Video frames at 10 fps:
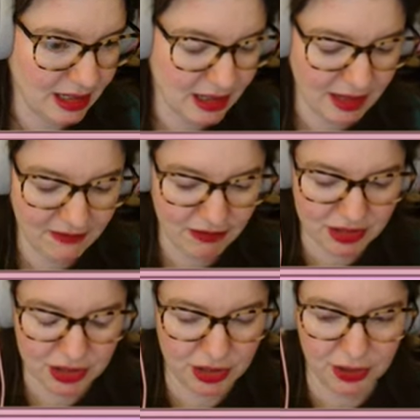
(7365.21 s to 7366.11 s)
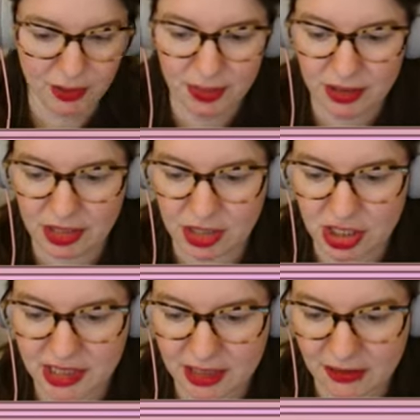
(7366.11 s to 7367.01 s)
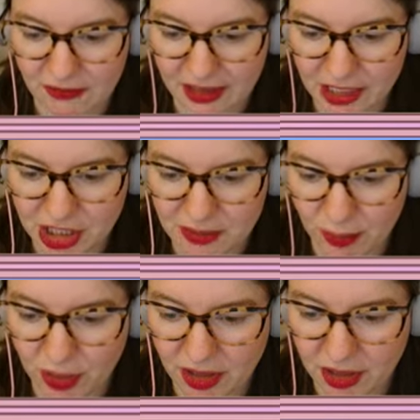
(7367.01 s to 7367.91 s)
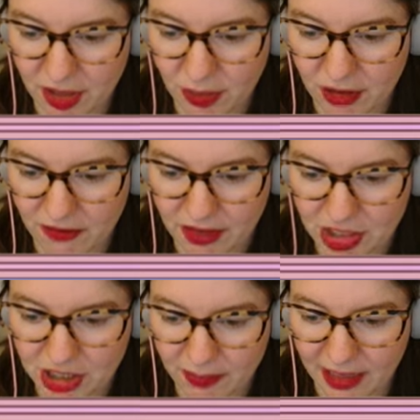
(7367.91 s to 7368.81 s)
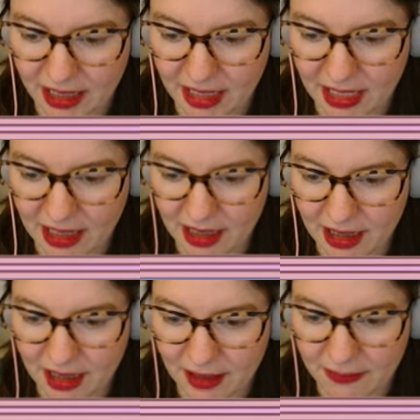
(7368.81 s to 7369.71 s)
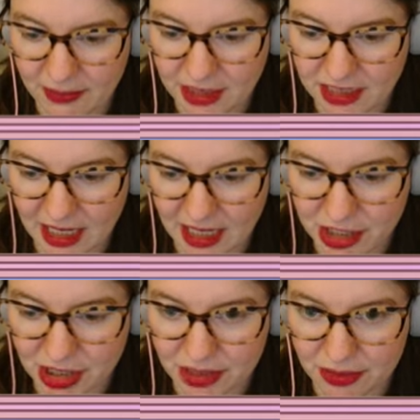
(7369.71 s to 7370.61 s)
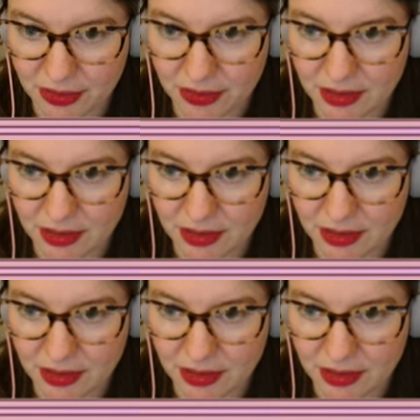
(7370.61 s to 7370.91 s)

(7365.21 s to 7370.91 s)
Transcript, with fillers: give her a sub. She's lovely. We're going to go over. She's playing Stardew.